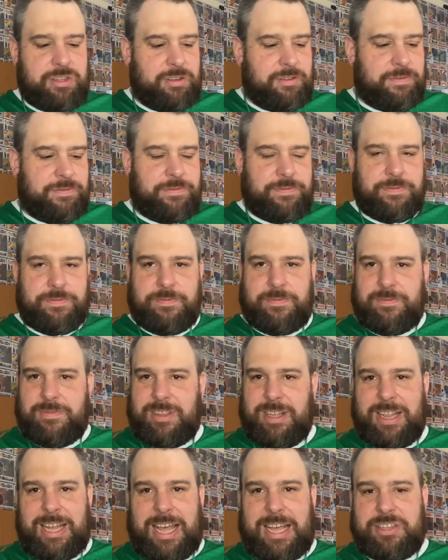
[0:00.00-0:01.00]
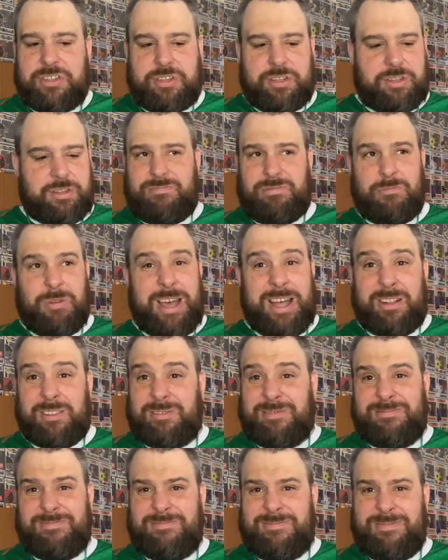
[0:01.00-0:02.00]
of the last, well,
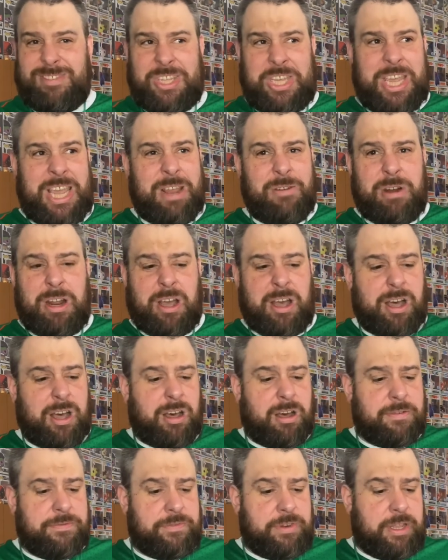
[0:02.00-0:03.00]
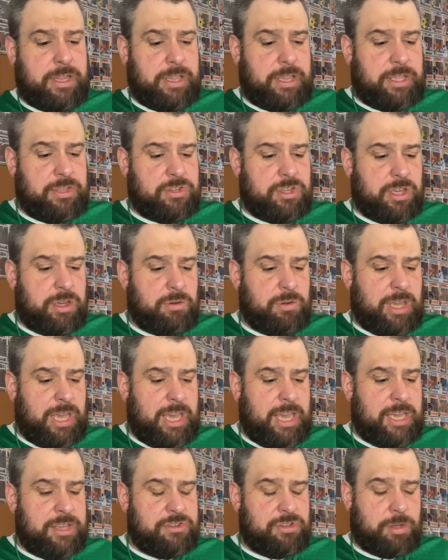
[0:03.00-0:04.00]
year and a half, nearly 2
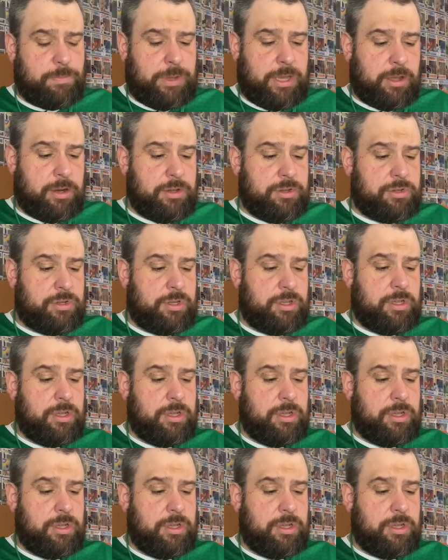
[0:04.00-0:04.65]
years, to be honest.